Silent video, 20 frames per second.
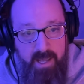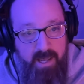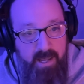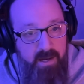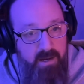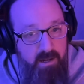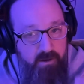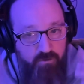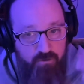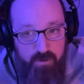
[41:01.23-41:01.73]

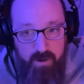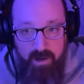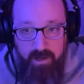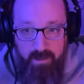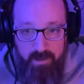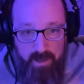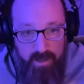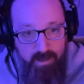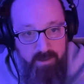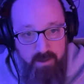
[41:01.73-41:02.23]
eight and trying
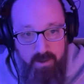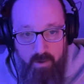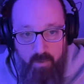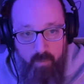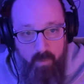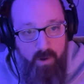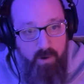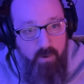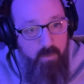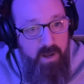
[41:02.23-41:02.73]
to like,
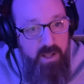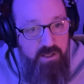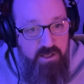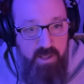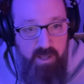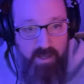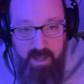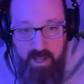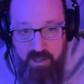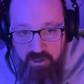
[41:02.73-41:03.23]
what do I
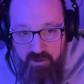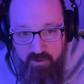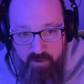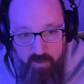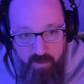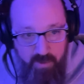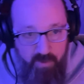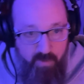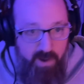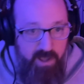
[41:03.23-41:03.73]
say yes
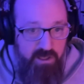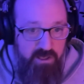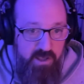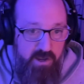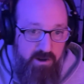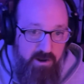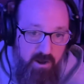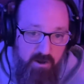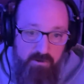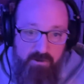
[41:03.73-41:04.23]
to? What do I
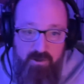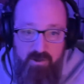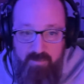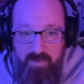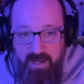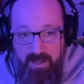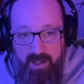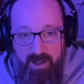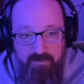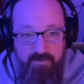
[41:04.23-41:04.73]
say no to?
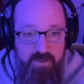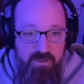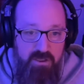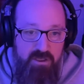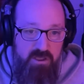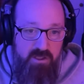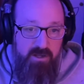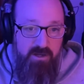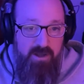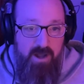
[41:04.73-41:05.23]
My life is
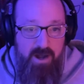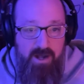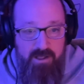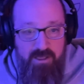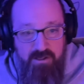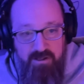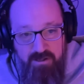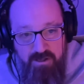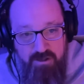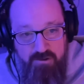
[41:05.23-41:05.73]
just a
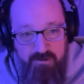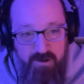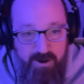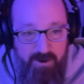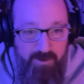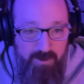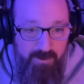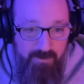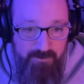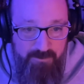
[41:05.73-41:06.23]
constant
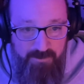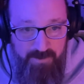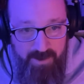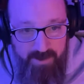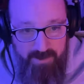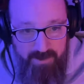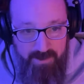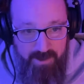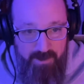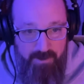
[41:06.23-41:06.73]
struggle of, uh,
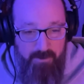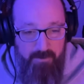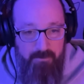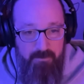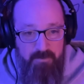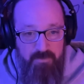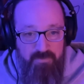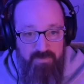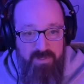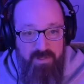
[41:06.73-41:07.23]
you
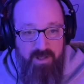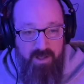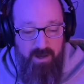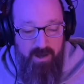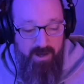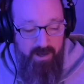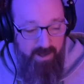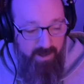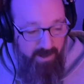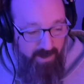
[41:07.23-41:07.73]
know, uh,
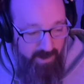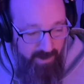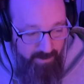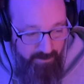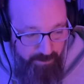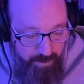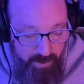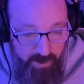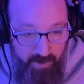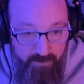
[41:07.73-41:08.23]

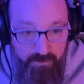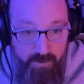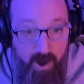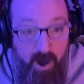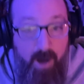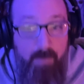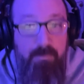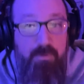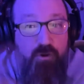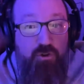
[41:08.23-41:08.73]
uh, but of
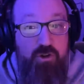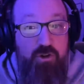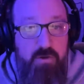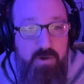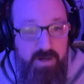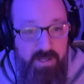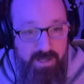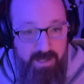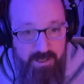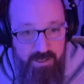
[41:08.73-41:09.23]

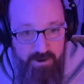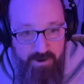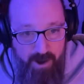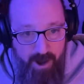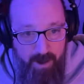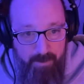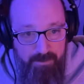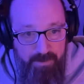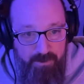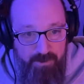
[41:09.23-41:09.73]
opportunity. It's an
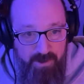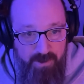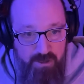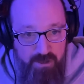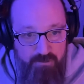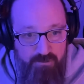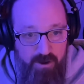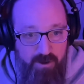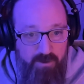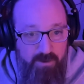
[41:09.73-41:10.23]
oppor- a
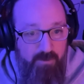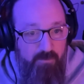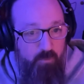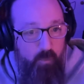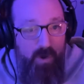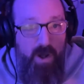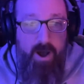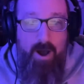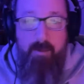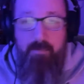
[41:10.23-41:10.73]
struggle of
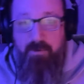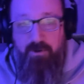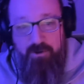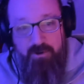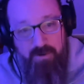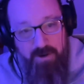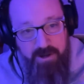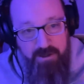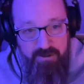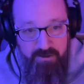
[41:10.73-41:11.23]
what
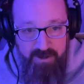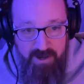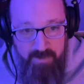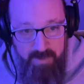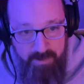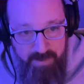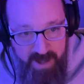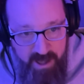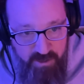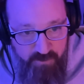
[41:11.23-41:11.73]
opportunities are going to
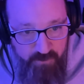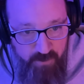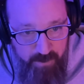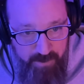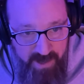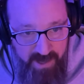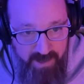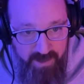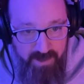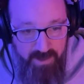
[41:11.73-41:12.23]
be best for
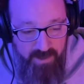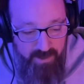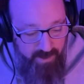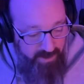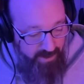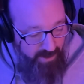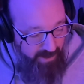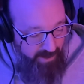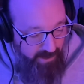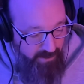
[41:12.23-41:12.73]
me.
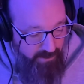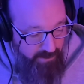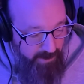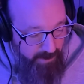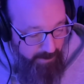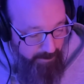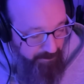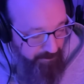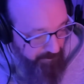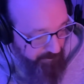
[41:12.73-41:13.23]
And,
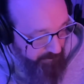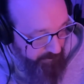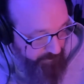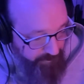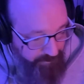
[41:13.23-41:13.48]
um,